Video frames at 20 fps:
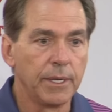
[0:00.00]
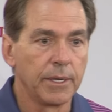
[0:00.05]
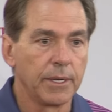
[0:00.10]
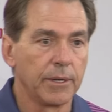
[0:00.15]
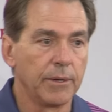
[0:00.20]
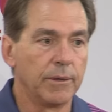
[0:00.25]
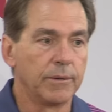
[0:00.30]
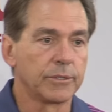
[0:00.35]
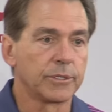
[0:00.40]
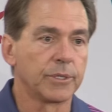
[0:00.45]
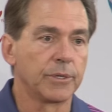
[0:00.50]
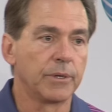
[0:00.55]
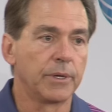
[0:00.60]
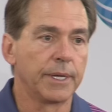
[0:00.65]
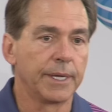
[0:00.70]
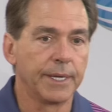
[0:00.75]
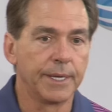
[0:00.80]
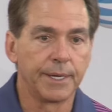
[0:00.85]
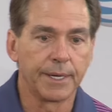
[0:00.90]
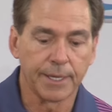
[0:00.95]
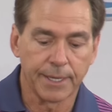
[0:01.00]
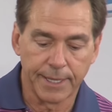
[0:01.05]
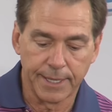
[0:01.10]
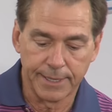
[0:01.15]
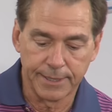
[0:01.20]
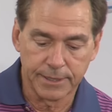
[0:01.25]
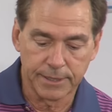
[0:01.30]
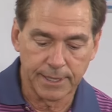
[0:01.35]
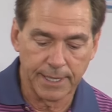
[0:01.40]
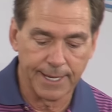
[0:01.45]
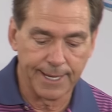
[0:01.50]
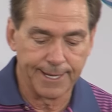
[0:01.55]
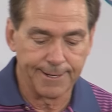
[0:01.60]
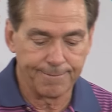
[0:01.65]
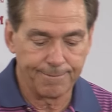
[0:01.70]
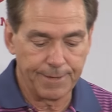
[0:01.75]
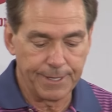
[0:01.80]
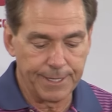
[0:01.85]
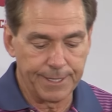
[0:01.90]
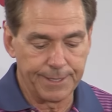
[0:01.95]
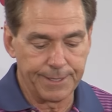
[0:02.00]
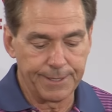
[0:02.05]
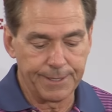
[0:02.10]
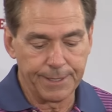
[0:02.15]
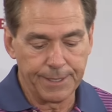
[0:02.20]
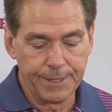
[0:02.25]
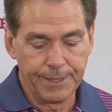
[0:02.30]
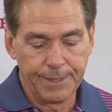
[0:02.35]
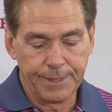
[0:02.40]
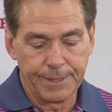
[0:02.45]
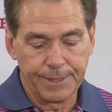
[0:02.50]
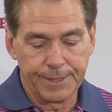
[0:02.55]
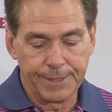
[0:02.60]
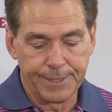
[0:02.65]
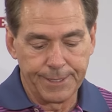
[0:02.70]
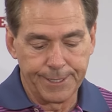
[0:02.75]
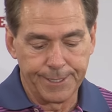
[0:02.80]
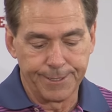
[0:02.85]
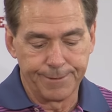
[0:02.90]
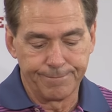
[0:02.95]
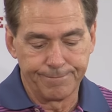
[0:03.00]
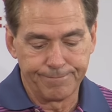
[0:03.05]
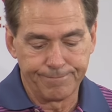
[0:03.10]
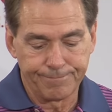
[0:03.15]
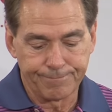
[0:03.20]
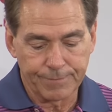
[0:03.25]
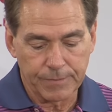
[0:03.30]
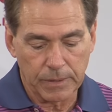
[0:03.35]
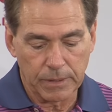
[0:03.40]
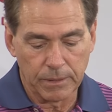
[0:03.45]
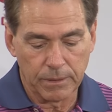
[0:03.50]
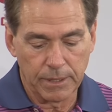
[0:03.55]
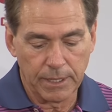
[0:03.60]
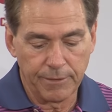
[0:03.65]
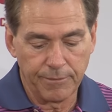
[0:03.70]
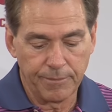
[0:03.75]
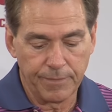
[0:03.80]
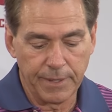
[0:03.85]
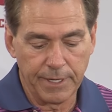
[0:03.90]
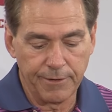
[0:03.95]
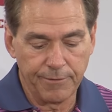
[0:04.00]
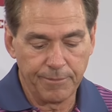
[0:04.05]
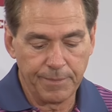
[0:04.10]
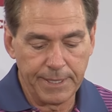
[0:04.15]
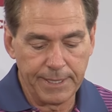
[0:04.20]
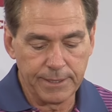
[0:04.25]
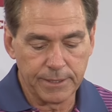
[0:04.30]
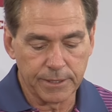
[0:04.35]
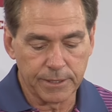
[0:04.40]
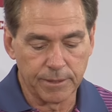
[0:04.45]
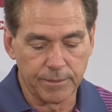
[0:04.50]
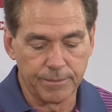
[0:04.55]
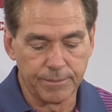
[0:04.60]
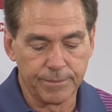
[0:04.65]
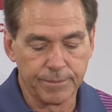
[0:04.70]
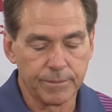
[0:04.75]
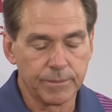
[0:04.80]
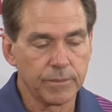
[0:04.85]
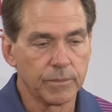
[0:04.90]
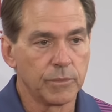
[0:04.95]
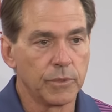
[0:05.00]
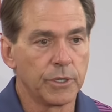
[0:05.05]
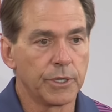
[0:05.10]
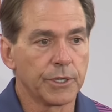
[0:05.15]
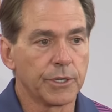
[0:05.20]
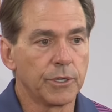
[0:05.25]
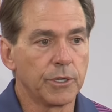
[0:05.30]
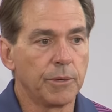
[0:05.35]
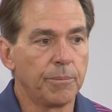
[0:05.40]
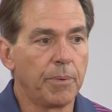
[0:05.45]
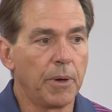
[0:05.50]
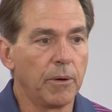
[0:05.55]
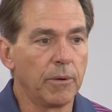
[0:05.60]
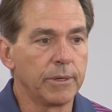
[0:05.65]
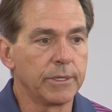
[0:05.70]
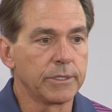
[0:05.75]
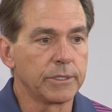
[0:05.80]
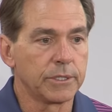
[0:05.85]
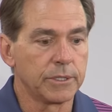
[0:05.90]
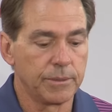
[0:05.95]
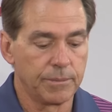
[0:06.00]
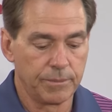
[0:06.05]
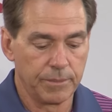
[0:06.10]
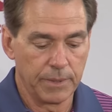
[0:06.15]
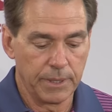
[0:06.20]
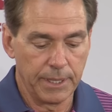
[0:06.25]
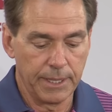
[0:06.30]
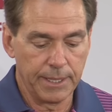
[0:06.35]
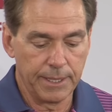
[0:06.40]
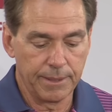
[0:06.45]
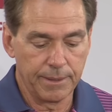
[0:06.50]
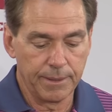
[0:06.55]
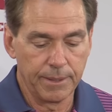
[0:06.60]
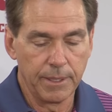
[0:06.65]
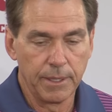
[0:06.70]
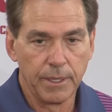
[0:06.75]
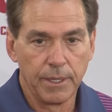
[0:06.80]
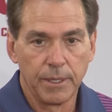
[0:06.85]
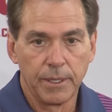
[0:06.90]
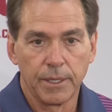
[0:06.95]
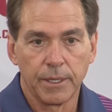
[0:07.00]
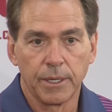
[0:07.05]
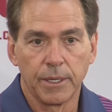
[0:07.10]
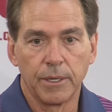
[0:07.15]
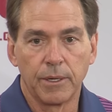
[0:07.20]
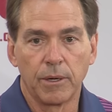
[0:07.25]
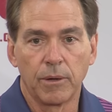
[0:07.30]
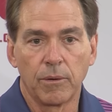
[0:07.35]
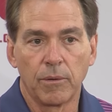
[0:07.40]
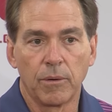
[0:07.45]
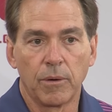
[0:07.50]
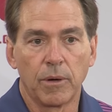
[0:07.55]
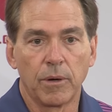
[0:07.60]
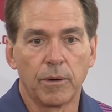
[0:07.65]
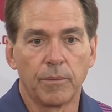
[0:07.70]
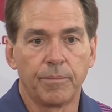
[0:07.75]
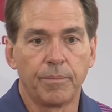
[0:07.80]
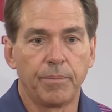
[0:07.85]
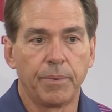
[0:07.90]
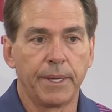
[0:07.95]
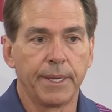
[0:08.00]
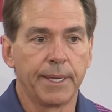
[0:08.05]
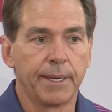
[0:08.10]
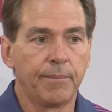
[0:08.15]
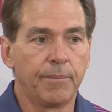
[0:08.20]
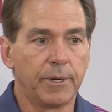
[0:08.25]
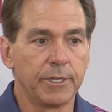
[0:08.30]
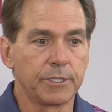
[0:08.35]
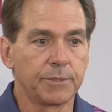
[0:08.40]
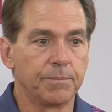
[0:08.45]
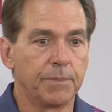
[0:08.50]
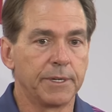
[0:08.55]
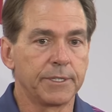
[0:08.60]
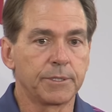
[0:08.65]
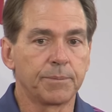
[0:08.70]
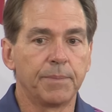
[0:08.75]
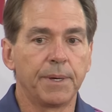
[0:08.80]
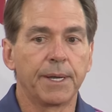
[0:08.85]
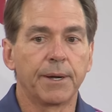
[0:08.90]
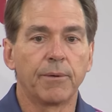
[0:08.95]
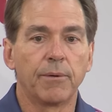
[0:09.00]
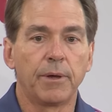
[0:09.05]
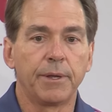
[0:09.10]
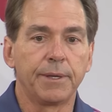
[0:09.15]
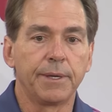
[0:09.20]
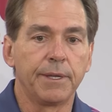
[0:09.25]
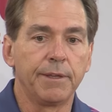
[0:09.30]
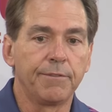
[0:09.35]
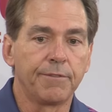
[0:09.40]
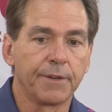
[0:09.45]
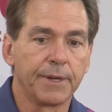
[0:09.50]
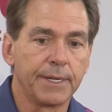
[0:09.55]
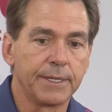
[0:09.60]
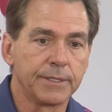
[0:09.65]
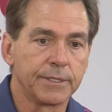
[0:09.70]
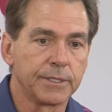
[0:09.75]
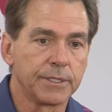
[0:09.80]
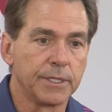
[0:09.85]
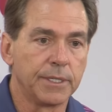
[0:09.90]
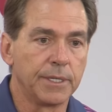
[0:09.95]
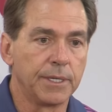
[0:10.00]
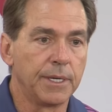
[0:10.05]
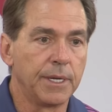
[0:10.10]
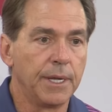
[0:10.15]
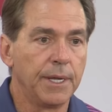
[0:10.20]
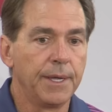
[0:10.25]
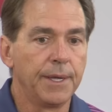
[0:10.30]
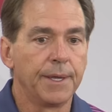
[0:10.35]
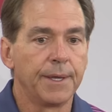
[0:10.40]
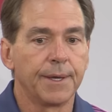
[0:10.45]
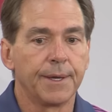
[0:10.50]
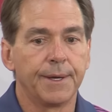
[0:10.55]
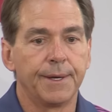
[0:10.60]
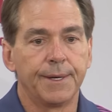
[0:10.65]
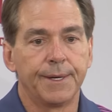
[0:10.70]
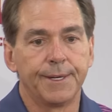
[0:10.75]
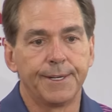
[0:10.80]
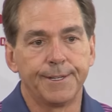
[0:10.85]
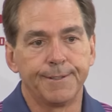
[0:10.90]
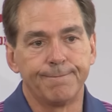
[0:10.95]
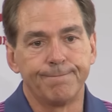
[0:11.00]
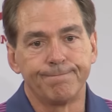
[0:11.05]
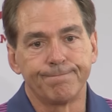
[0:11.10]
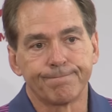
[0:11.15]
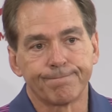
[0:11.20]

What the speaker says: you know, certainly indicates that. And they beat some really good opponents and, you know, are playing much, much better on defense. And I